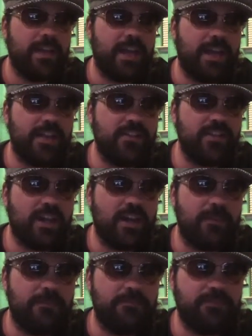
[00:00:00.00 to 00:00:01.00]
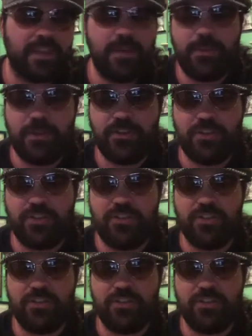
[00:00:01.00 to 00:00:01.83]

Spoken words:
And stops